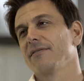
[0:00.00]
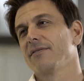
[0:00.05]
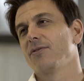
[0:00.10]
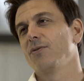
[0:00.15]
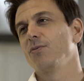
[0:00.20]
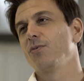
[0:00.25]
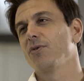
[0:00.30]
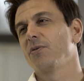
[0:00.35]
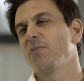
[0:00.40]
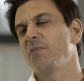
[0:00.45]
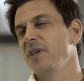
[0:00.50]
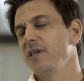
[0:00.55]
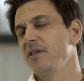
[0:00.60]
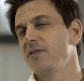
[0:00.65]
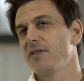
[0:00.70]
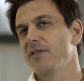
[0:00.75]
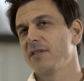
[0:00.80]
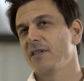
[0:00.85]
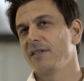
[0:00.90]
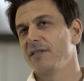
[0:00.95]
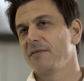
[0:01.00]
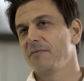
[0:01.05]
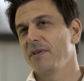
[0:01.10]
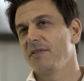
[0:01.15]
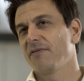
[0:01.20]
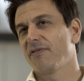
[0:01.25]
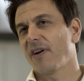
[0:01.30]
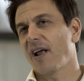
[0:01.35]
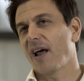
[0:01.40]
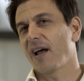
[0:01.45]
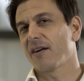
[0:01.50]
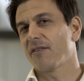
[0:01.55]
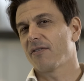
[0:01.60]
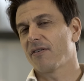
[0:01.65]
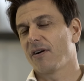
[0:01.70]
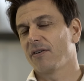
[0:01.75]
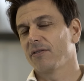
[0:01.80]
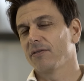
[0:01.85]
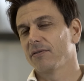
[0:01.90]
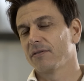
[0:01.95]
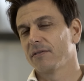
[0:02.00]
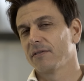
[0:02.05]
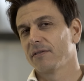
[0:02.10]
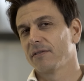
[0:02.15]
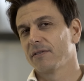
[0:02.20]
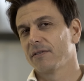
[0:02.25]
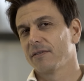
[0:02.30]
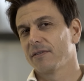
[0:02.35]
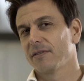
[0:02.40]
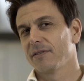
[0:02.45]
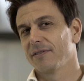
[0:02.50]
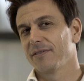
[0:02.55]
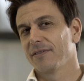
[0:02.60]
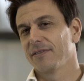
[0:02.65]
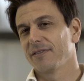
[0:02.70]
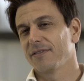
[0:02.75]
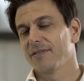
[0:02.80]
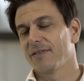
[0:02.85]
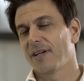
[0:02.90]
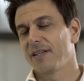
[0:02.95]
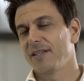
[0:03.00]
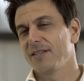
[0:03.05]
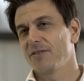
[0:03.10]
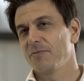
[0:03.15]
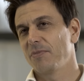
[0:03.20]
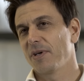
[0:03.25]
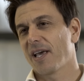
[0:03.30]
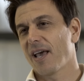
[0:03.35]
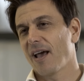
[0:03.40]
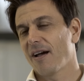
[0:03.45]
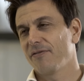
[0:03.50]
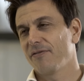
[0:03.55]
Who would be interested in me flying around? I need to be careful.